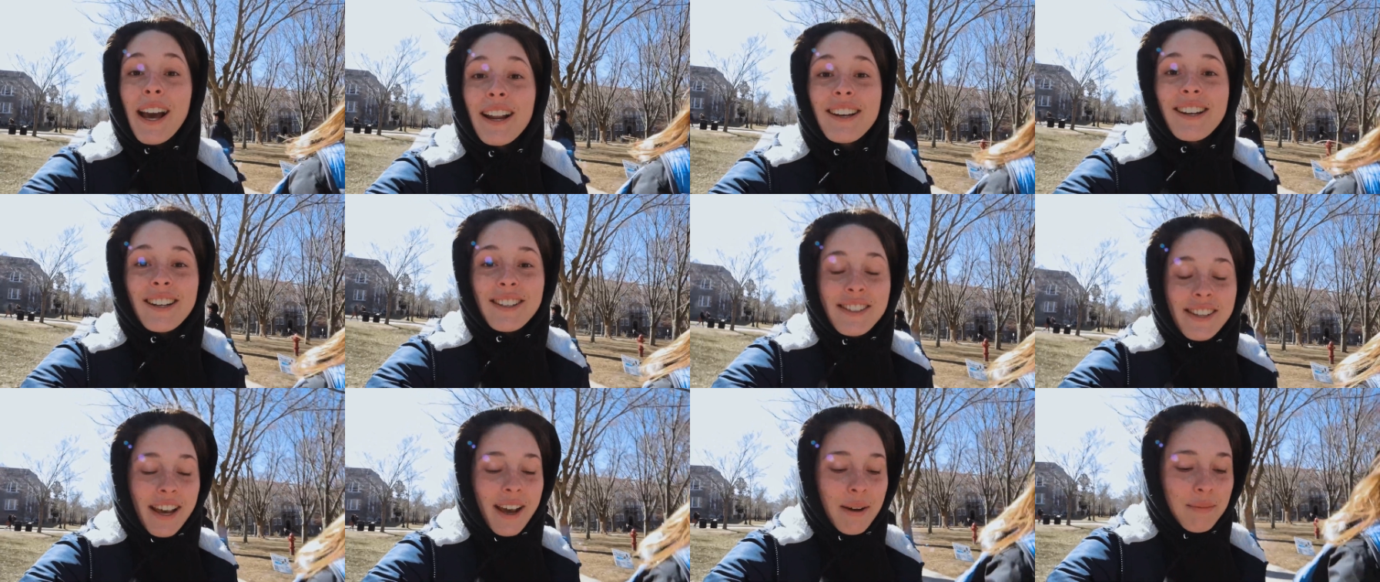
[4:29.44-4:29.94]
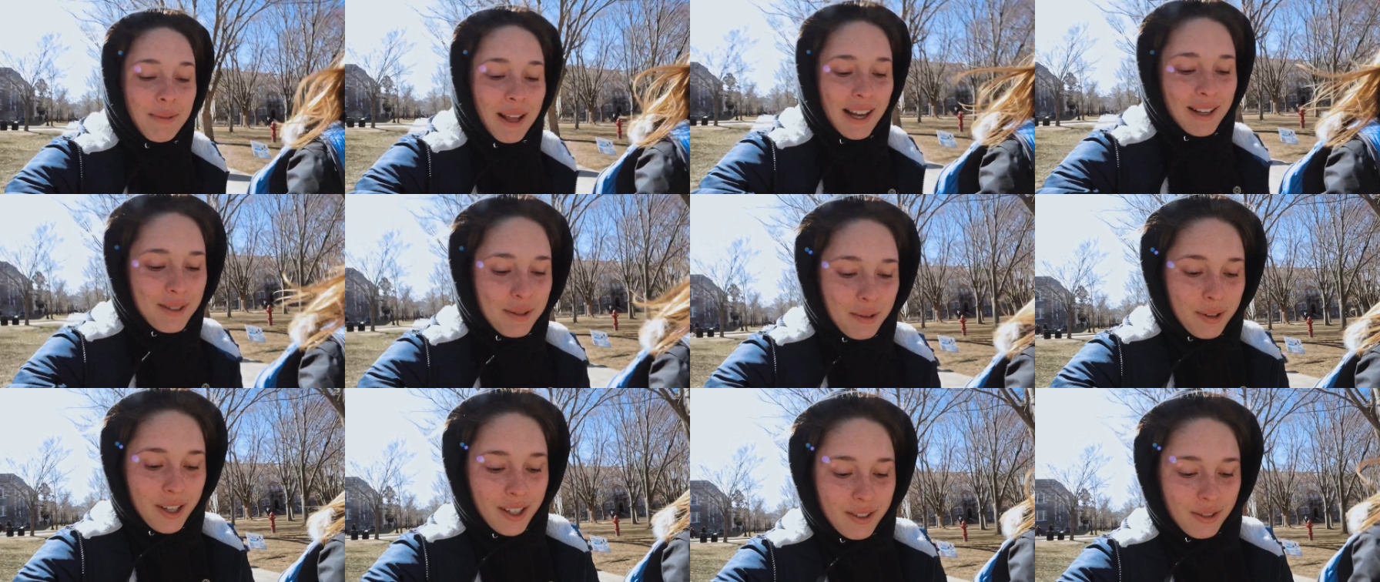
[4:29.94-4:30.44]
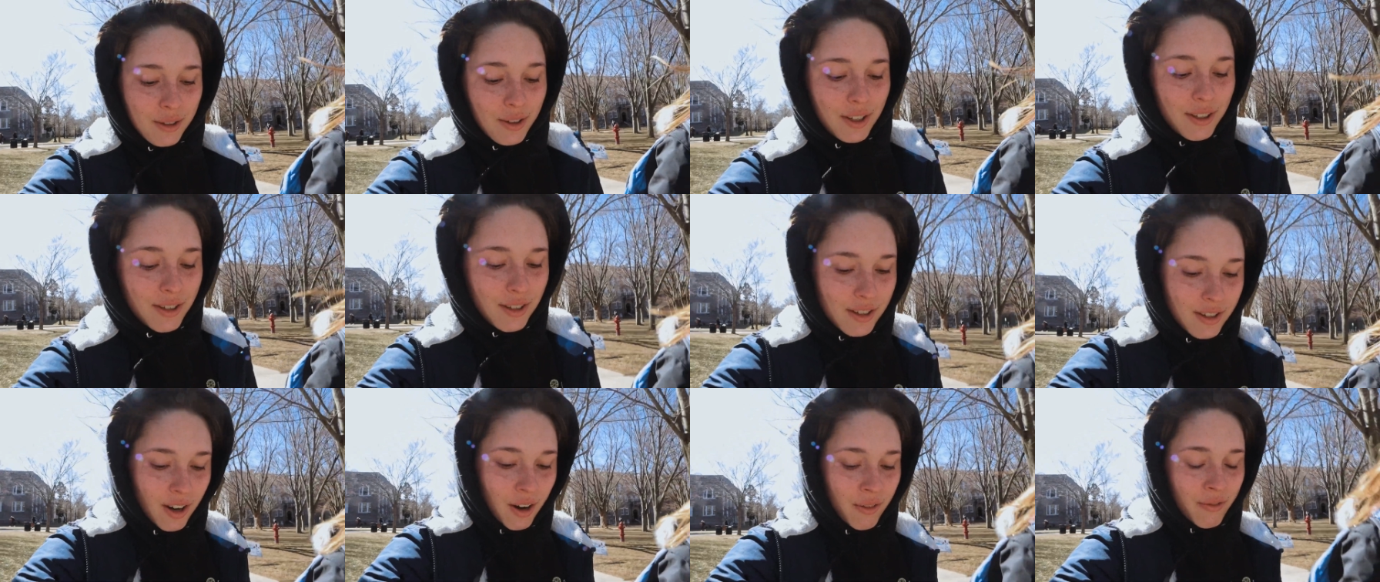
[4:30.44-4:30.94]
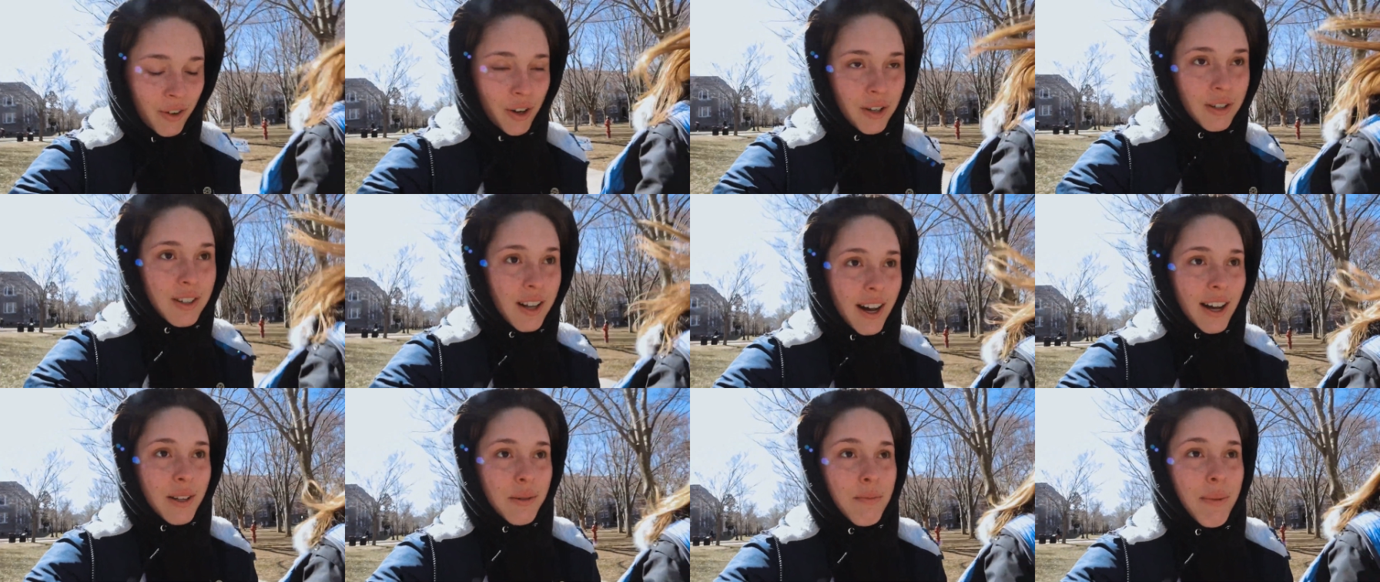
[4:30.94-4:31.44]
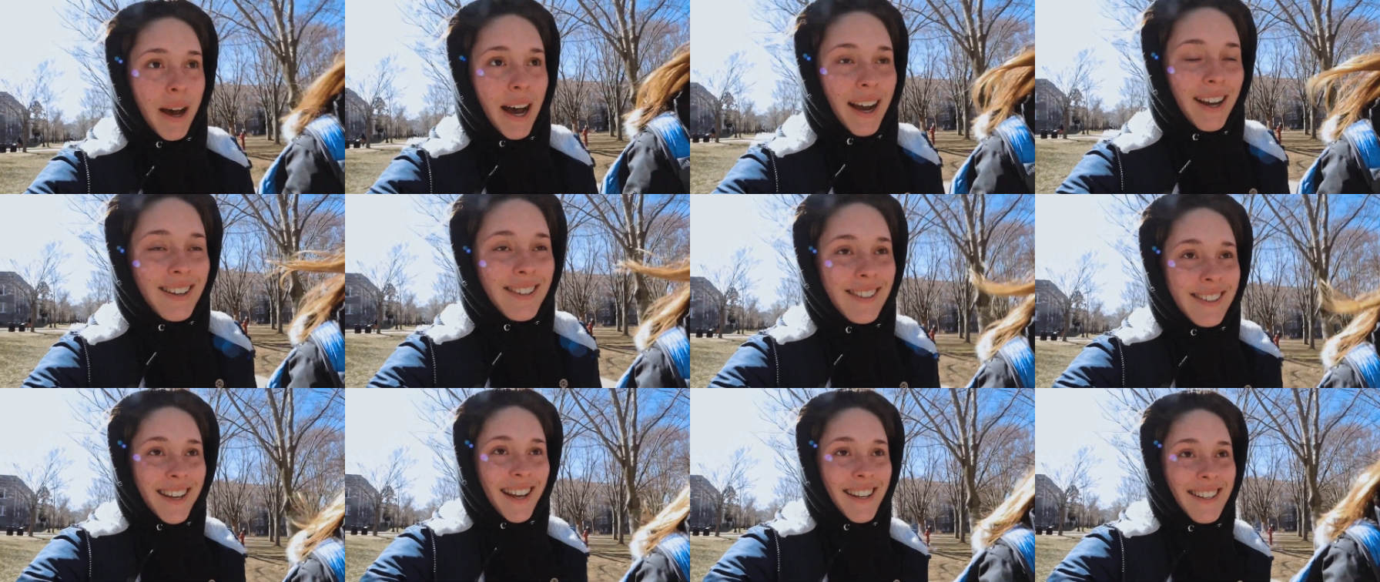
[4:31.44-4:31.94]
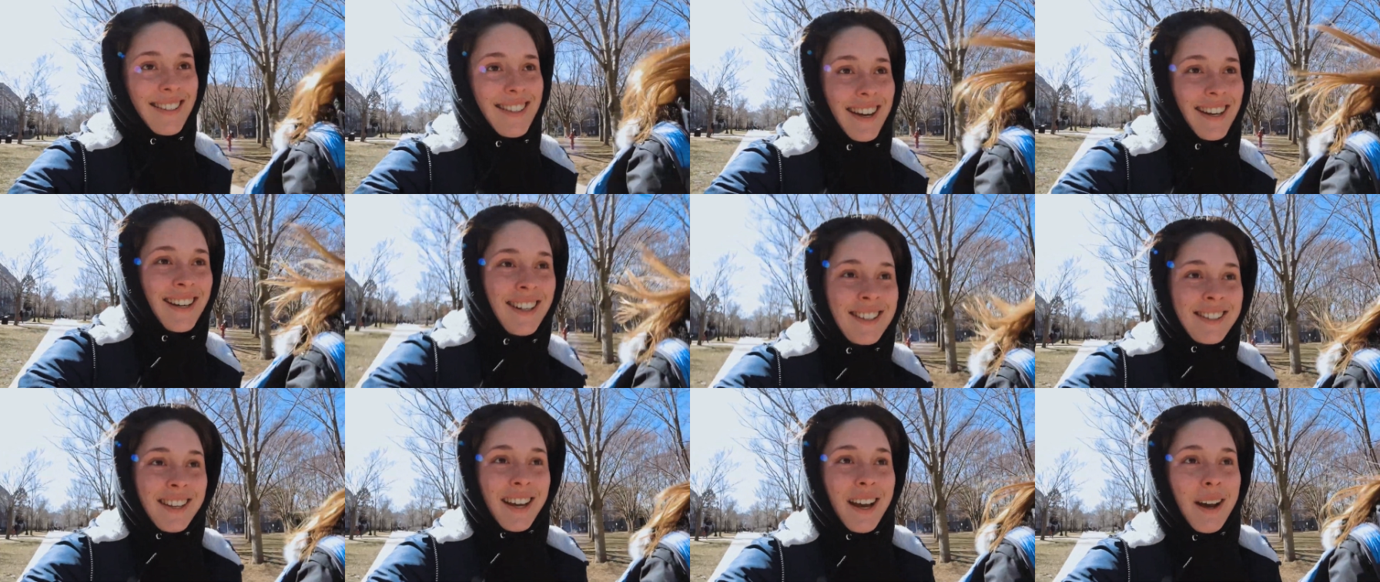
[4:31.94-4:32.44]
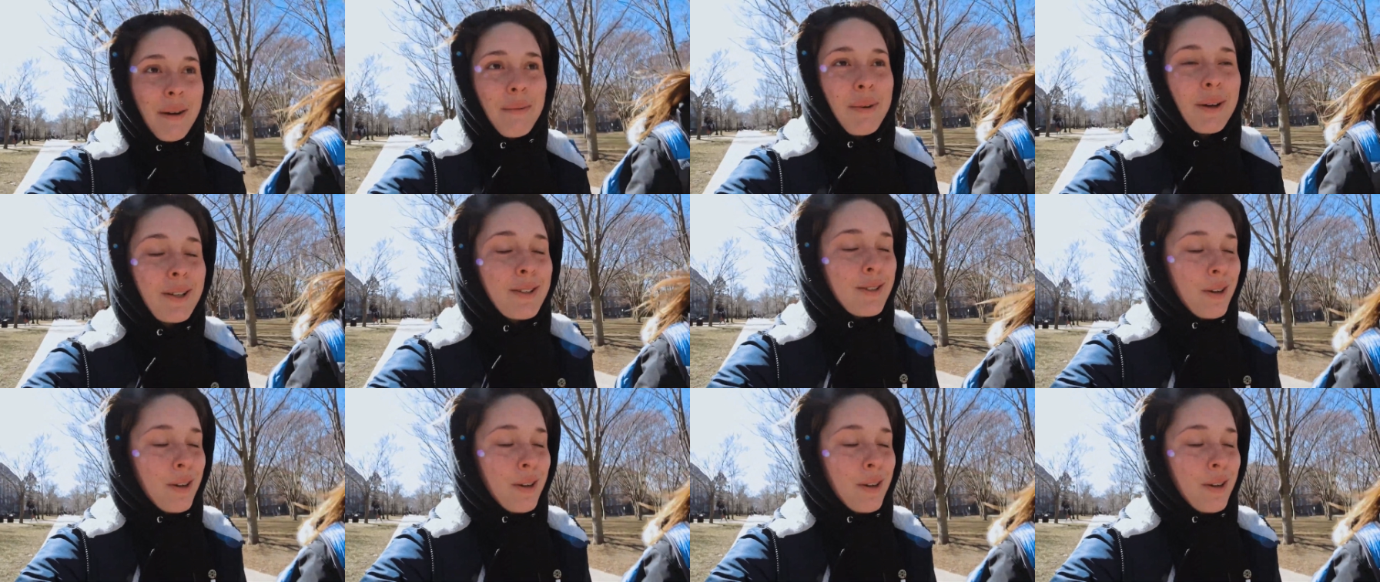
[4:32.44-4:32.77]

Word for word: had an exam last week, so this is our first class back since that exam.